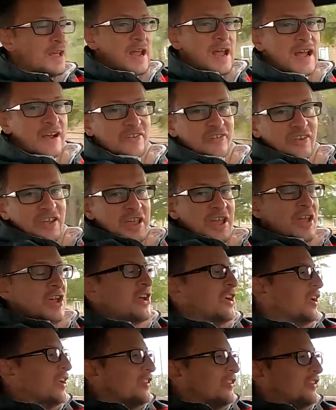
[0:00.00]
Actually,
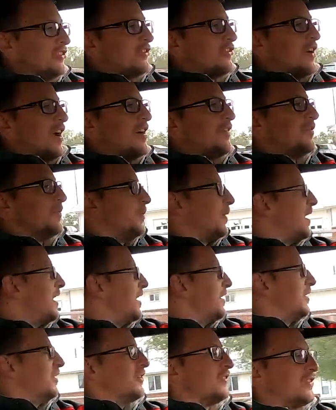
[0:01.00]
just driving
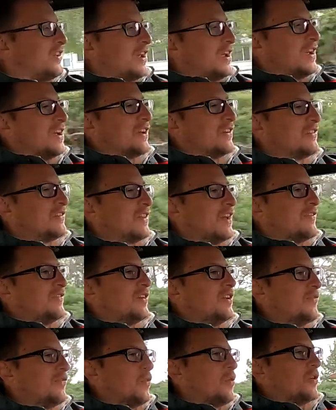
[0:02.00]
by, there's a
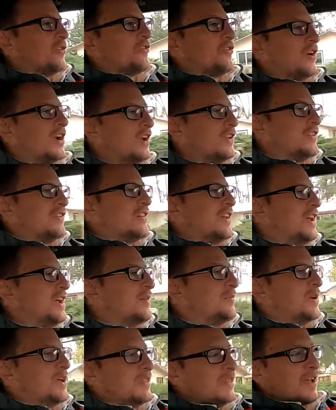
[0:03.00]
74 Trans
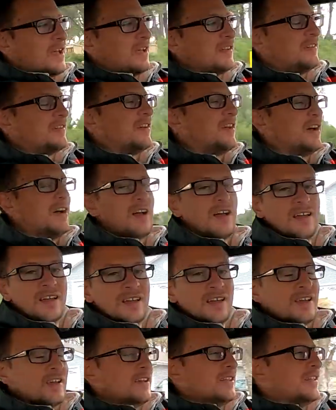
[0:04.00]
Am in
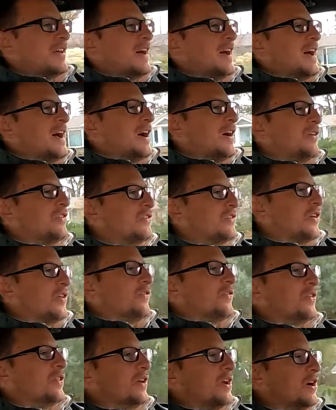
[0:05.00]
that house
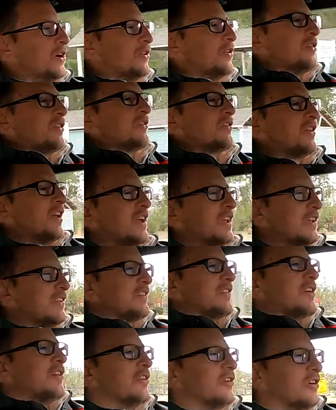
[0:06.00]
over there. Looks like
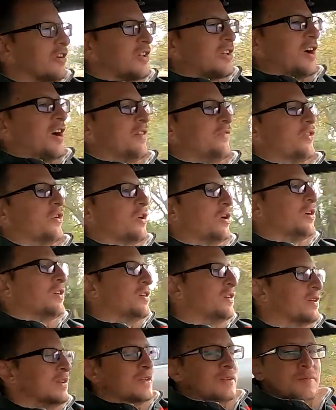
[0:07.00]
it's under a cover,
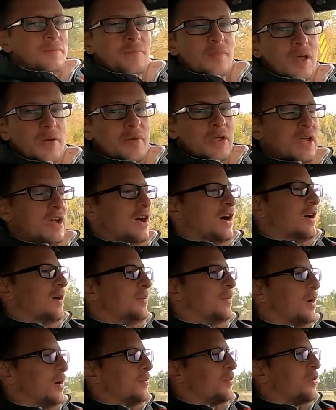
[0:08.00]
maybe a
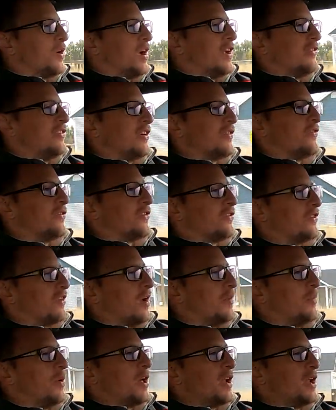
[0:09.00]
project for
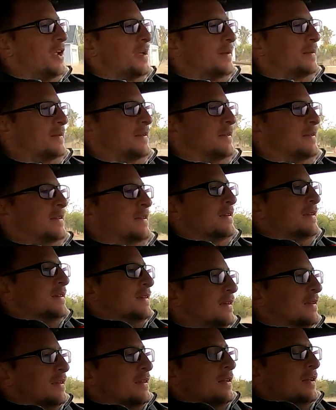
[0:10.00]
somebody.
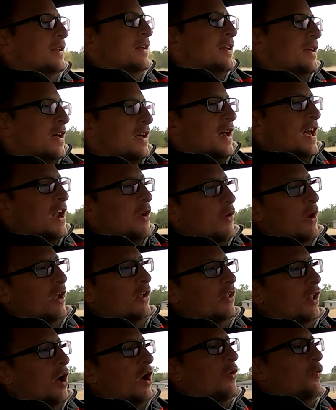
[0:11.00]
Anyway,
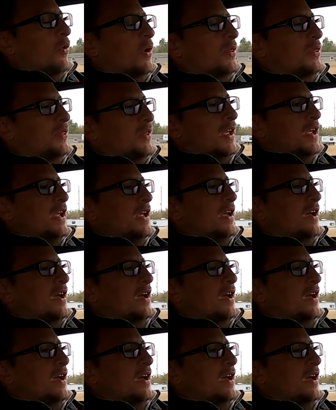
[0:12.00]
along with the